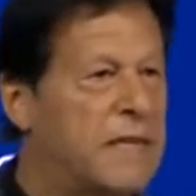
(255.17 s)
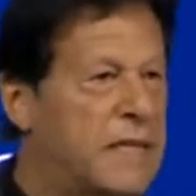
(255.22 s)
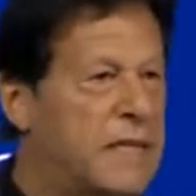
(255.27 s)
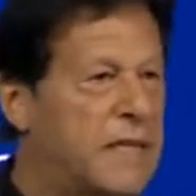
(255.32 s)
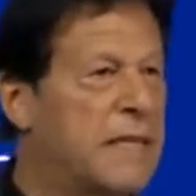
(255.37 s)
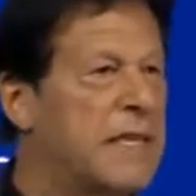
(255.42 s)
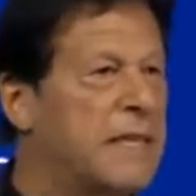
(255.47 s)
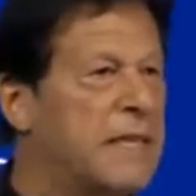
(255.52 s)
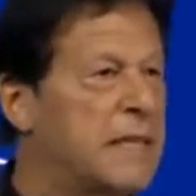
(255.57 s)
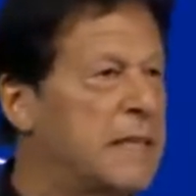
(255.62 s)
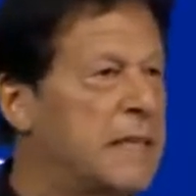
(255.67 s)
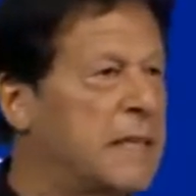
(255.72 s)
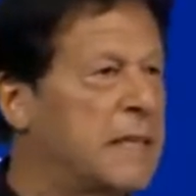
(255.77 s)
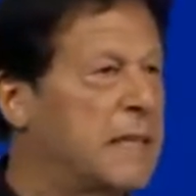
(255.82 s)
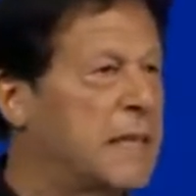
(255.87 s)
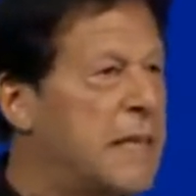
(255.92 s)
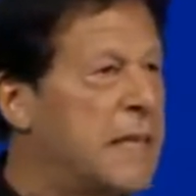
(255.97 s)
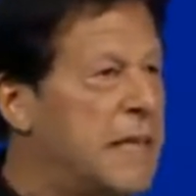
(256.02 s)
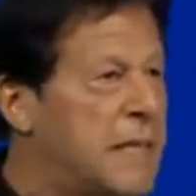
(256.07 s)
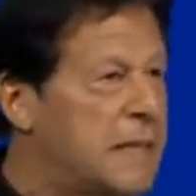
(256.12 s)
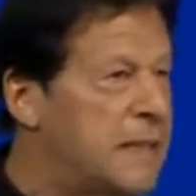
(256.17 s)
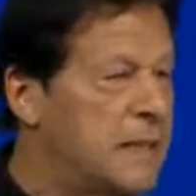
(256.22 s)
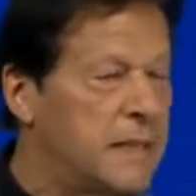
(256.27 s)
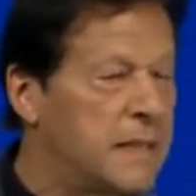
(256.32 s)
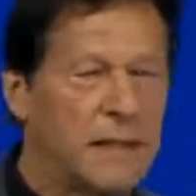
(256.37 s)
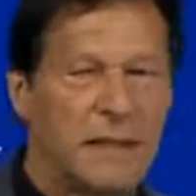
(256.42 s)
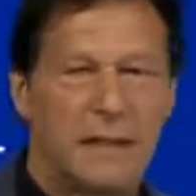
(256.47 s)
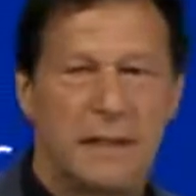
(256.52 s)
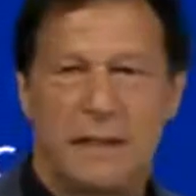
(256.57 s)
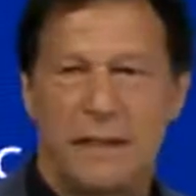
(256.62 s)
It's humanity,
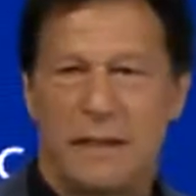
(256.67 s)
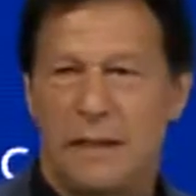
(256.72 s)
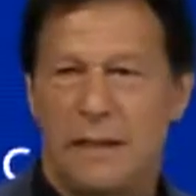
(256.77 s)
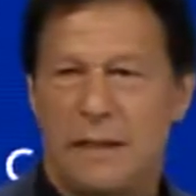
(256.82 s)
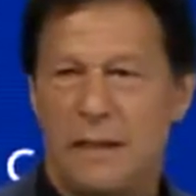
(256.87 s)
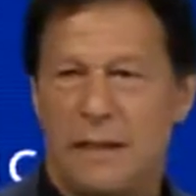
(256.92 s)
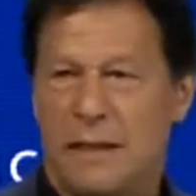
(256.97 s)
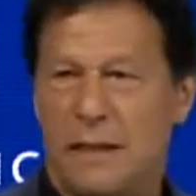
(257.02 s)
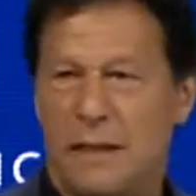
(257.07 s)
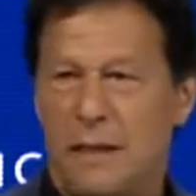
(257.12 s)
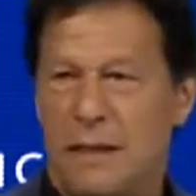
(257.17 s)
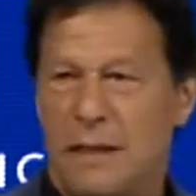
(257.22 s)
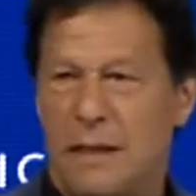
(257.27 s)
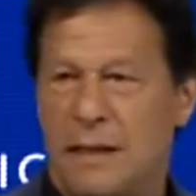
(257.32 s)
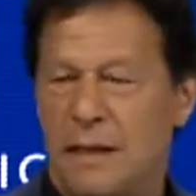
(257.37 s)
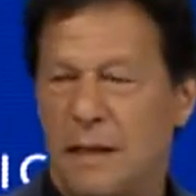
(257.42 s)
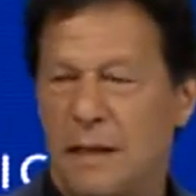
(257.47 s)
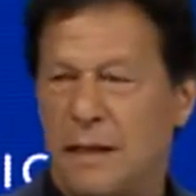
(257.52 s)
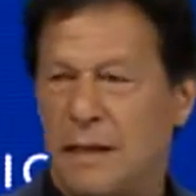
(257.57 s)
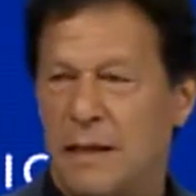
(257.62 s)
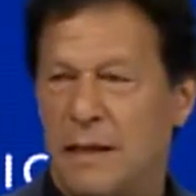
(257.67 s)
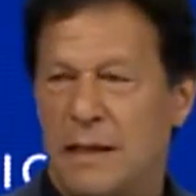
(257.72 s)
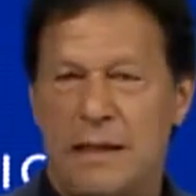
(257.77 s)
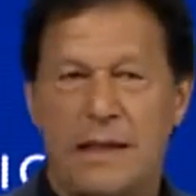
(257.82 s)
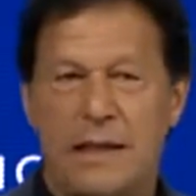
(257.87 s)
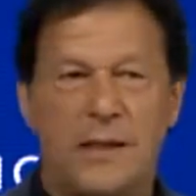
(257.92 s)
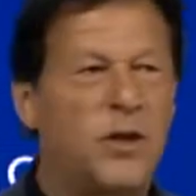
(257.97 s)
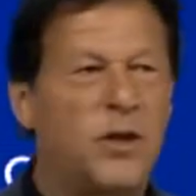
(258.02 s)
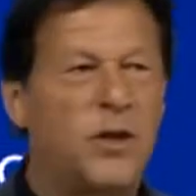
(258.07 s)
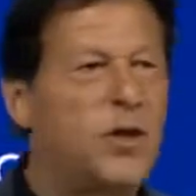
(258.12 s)
it's
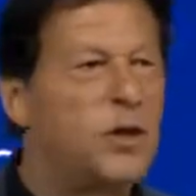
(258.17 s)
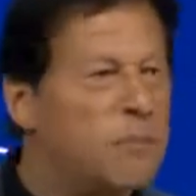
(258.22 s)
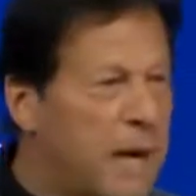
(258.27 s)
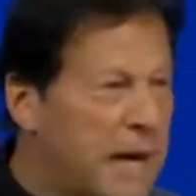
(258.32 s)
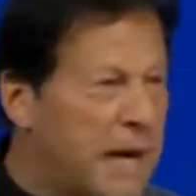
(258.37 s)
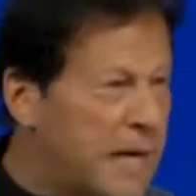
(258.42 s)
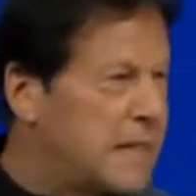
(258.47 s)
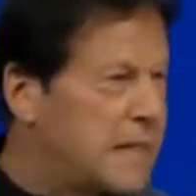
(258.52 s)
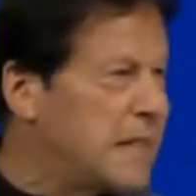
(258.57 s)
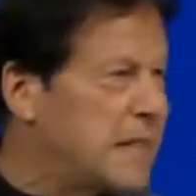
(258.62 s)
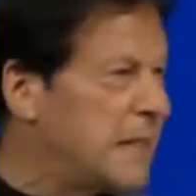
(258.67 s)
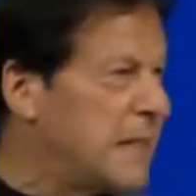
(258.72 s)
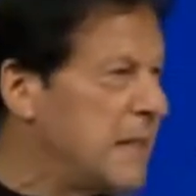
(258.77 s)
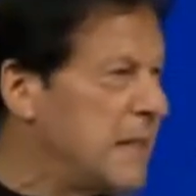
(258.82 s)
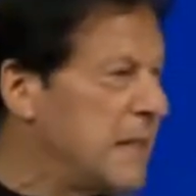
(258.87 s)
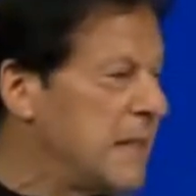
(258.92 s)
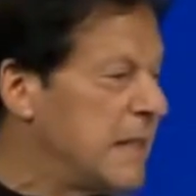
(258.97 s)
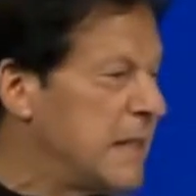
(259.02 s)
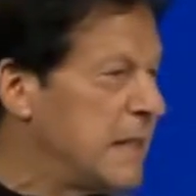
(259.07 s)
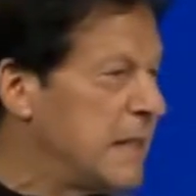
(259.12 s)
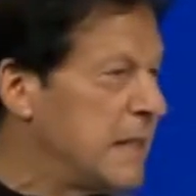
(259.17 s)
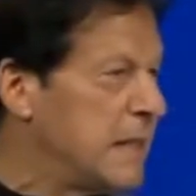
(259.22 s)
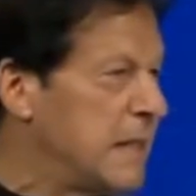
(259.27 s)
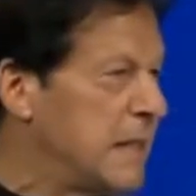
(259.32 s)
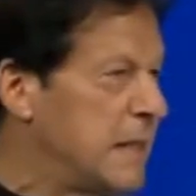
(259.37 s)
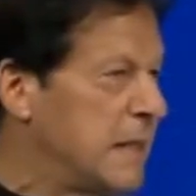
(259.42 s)
caring about the underprivileged.